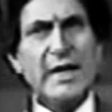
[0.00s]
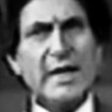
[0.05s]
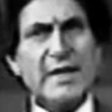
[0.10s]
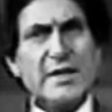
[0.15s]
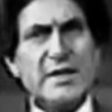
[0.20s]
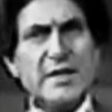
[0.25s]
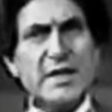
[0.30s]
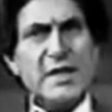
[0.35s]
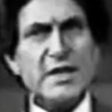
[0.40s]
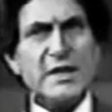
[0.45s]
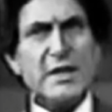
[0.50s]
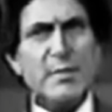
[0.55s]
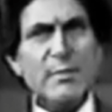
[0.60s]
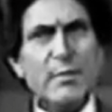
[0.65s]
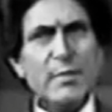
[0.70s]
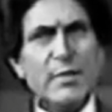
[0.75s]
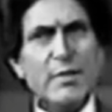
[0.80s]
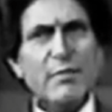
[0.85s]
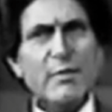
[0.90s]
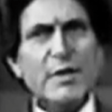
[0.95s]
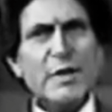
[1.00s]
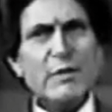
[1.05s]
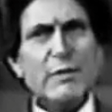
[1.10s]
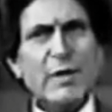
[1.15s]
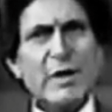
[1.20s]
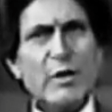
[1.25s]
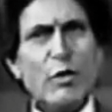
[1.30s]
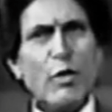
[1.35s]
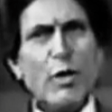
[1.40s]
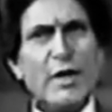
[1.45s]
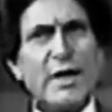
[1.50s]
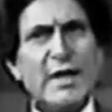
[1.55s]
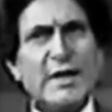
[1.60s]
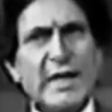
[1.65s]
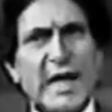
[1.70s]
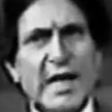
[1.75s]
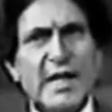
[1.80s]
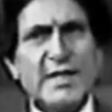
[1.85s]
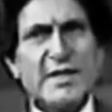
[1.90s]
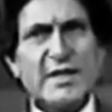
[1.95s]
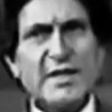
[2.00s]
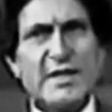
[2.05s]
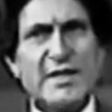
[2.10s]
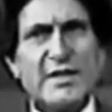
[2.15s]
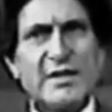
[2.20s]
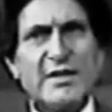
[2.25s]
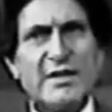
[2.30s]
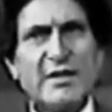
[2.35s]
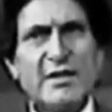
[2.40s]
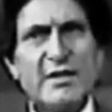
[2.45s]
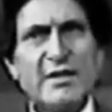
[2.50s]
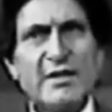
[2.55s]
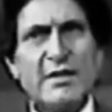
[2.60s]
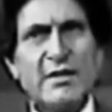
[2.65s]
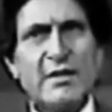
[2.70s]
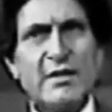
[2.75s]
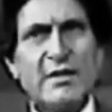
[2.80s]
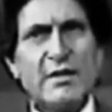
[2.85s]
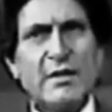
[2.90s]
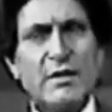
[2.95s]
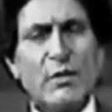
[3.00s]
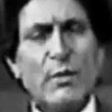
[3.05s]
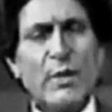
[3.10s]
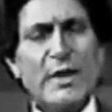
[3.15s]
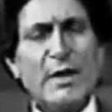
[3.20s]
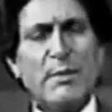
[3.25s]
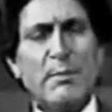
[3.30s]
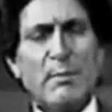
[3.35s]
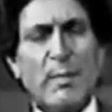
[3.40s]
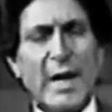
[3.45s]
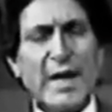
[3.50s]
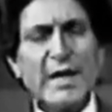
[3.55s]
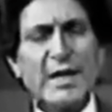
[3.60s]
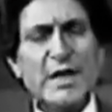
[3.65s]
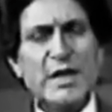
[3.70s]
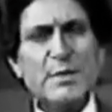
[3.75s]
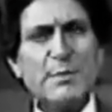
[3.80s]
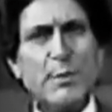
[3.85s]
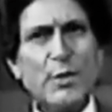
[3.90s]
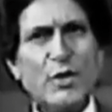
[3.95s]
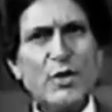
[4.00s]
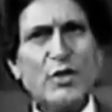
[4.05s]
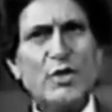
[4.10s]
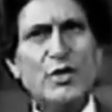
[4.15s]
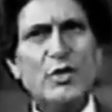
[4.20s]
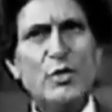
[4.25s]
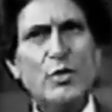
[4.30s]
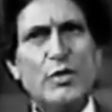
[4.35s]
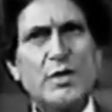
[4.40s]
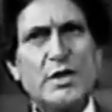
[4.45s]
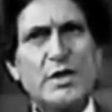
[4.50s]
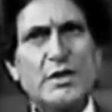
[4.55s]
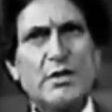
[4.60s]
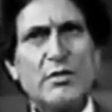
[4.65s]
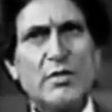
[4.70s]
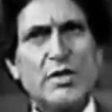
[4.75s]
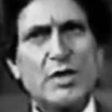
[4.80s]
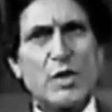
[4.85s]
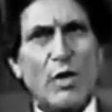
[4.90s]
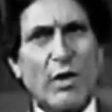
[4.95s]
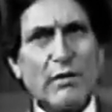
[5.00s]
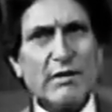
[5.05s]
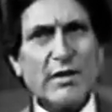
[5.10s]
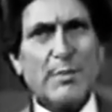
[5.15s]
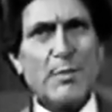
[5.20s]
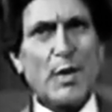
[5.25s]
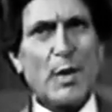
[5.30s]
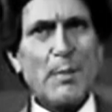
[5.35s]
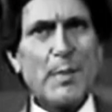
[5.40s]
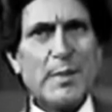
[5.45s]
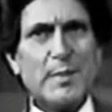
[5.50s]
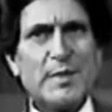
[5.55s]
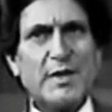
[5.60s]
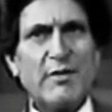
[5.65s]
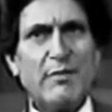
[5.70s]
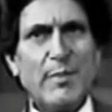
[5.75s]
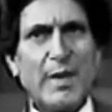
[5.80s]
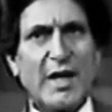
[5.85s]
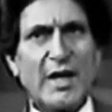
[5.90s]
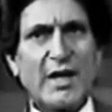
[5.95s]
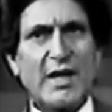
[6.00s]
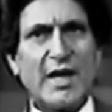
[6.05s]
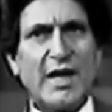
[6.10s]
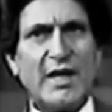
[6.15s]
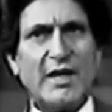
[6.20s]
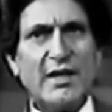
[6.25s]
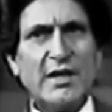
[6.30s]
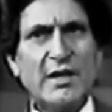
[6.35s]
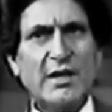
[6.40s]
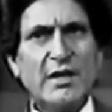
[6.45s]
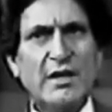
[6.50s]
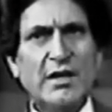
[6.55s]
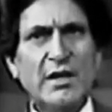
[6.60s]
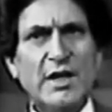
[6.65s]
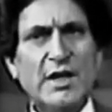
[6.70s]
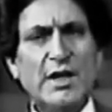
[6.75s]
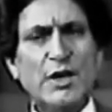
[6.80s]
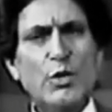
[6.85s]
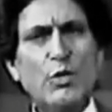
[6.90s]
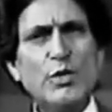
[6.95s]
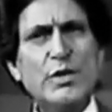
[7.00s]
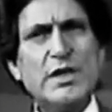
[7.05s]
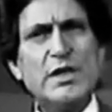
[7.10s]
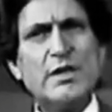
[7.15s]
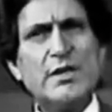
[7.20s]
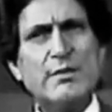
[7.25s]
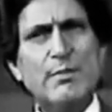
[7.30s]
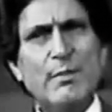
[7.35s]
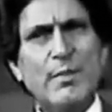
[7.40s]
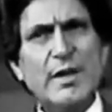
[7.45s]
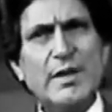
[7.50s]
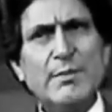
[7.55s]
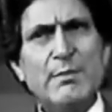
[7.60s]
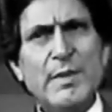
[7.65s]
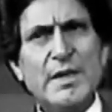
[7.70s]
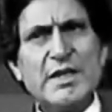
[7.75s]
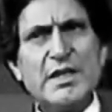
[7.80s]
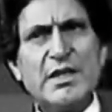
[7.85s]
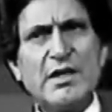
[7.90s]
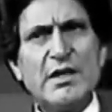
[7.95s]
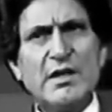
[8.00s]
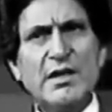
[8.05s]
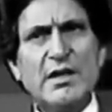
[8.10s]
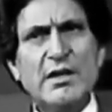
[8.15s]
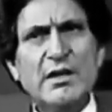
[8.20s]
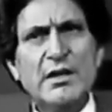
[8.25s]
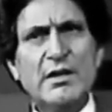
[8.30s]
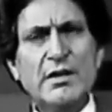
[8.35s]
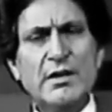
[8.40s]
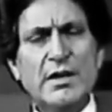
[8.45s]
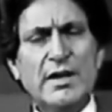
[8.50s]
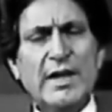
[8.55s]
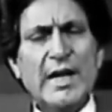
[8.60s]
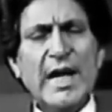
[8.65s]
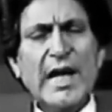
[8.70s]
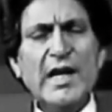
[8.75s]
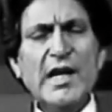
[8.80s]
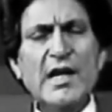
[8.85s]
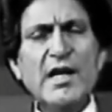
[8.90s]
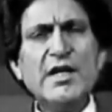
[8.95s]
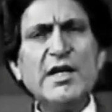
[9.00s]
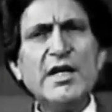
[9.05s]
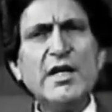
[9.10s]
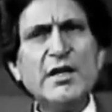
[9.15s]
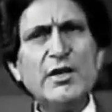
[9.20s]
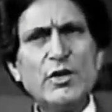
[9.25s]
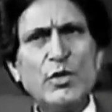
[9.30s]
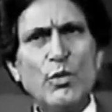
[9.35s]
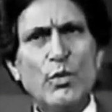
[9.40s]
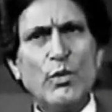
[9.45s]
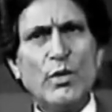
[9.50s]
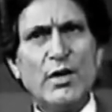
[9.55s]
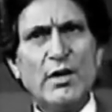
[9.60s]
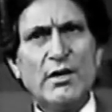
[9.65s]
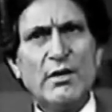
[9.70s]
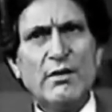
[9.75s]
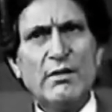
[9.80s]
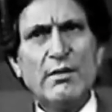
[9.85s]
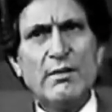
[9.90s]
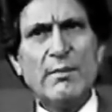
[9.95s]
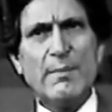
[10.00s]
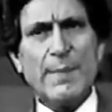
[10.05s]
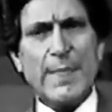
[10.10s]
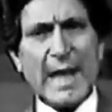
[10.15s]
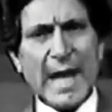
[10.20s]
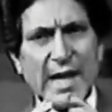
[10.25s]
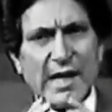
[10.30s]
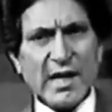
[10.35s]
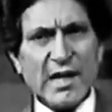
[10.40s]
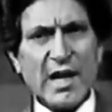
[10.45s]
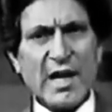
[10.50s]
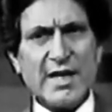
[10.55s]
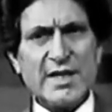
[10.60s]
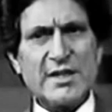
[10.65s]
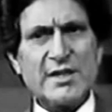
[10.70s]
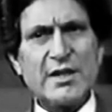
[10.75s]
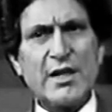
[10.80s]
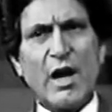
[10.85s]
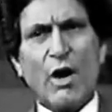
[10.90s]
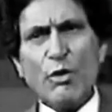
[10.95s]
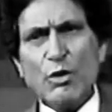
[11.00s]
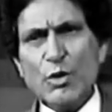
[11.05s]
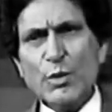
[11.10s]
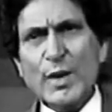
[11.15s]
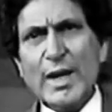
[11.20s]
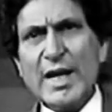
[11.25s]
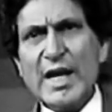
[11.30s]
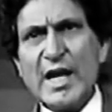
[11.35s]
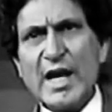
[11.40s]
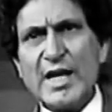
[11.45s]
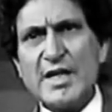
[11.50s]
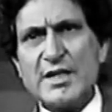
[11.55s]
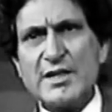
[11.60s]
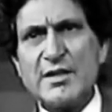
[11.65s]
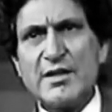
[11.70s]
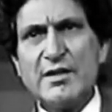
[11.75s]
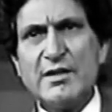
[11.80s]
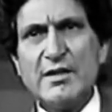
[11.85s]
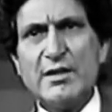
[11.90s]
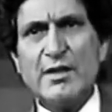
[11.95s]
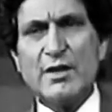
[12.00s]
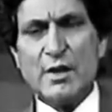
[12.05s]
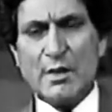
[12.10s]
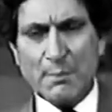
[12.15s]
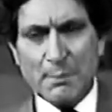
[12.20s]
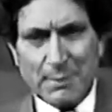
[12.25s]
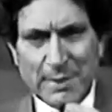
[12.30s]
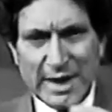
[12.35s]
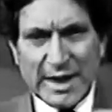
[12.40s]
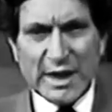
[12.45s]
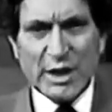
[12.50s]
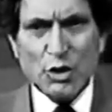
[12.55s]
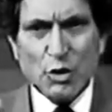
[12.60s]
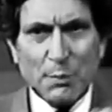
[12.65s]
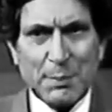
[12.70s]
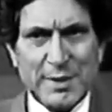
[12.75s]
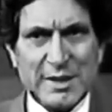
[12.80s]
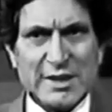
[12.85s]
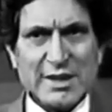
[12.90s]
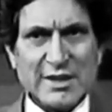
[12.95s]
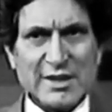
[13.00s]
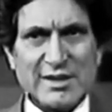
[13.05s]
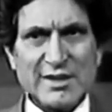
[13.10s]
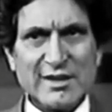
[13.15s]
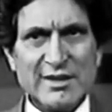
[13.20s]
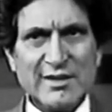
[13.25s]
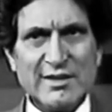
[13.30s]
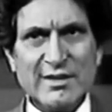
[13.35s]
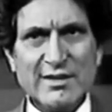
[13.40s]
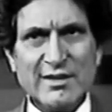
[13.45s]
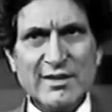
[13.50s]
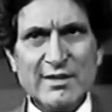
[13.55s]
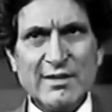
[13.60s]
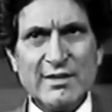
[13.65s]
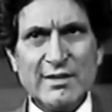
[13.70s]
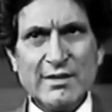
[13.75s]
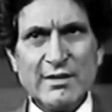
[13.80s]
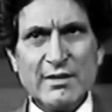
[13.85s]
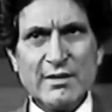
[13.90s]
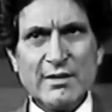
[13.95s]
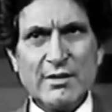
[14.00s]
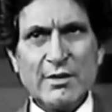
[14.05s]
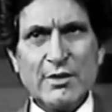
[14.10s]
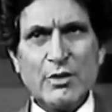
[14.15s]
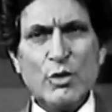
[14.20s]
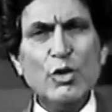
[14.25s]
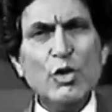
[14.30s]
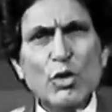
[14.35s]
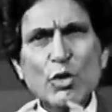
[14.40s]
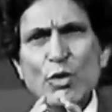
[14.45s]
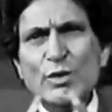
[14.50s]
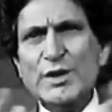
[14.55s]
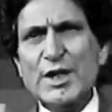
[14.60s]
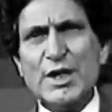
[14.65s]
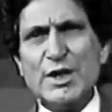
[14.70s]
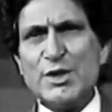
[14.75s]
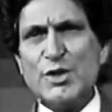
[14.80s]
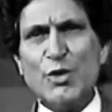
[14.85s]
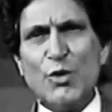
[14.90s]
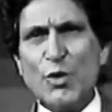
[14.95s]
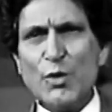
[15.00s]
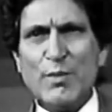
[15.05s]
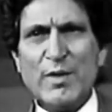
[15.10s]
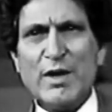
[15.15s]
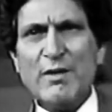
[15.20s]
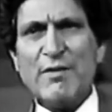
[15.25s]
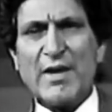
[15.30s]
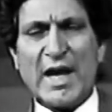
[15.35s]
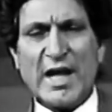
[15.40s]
a system which we call analysis. When the mind is put to use to solve the problems of mankind, it uses basically the analytical tool. Analyze. How do you analyze? Break into pieces. Do you know there is no way of